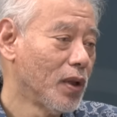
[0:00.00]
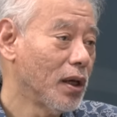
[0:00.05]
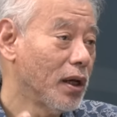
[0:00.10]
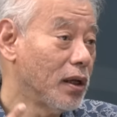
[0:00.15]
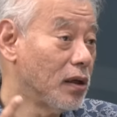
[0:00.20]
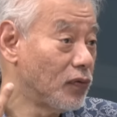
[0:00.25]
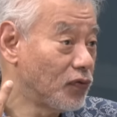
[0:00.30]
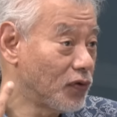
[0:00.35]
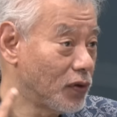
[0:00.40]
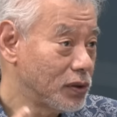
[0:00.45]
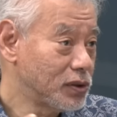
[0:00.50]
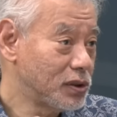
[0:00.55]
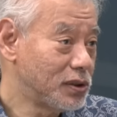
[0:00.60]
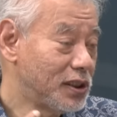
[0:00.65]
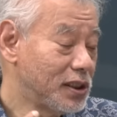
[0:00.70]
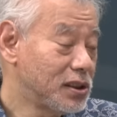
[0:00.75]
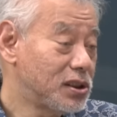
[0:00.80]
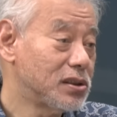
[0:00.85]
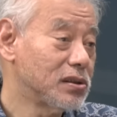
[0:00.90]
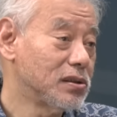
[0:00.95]
And of course,
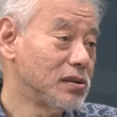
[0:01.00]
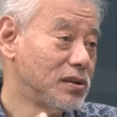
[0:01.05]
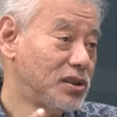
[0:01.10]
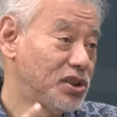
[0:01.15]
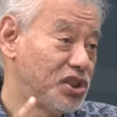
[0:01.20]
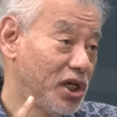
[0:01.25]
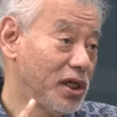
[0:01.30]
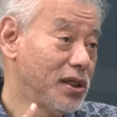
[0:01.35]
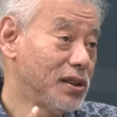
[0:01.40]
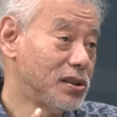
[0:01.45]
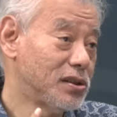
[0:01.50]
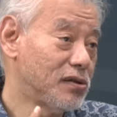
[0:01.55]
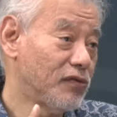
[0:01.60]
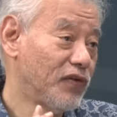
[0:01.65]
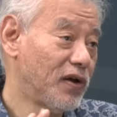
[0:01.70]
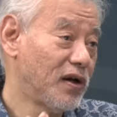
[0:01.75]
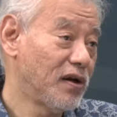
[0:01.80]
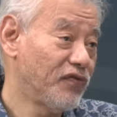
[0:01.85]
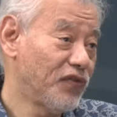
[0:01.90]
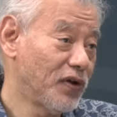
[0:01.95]
this changed
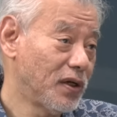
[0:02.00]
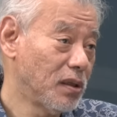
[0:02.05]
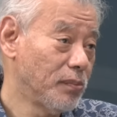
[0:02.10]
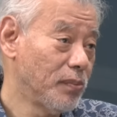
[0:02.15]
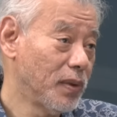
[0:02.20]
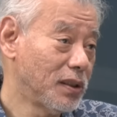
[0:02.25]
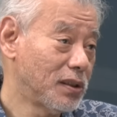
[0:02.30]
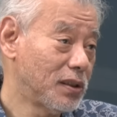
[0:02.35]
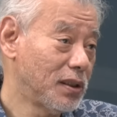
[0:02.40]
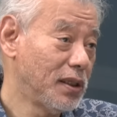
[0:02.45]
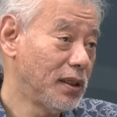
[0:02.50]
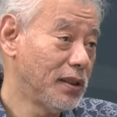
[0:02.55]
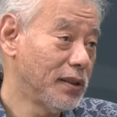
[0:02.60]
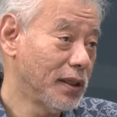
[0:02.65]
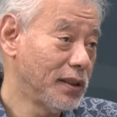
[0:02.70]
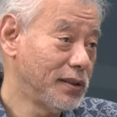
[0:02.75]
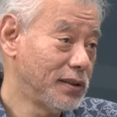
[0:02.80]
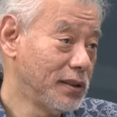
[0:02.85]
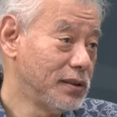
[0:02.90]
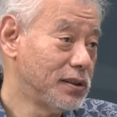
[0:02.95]
very fundamentally in
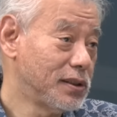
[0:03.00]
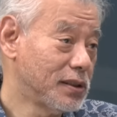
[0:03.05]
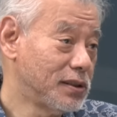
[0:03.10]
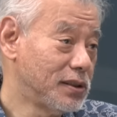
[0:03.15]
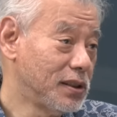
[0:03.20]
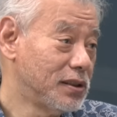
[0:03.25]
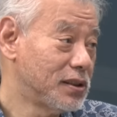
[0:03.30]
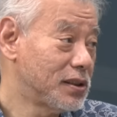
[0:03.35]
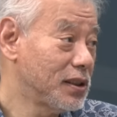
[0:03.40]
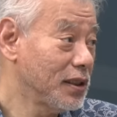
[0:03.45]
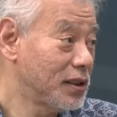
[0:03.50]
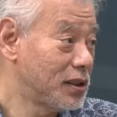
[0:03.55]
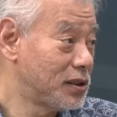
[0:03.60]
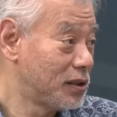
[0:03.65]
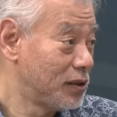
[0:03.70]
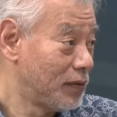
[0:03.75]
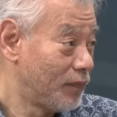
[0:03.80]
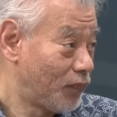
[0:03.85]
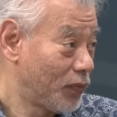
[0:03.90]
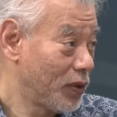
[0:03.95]

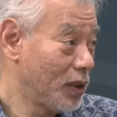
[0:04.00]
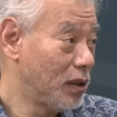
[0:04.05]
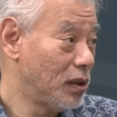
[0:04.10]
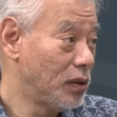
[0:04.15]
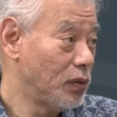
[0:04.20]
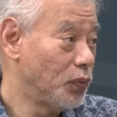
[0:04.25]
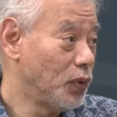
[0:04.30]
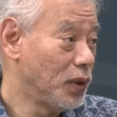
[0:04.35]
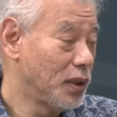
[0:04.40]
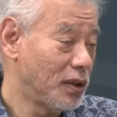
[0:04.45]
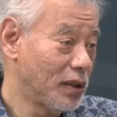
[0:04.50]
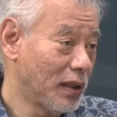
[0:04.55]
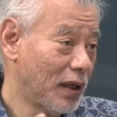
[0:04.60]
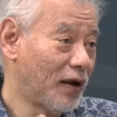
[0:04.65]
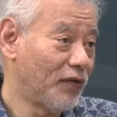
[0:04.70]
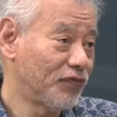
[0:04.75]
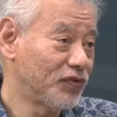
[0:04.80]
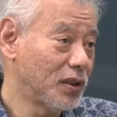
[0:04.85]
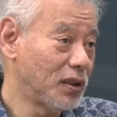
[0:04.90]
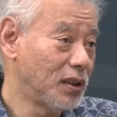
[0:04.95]
1966
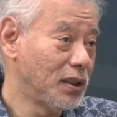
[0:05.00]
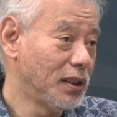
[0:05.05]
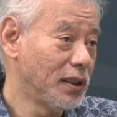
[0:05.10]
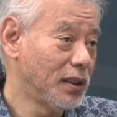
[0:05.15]
after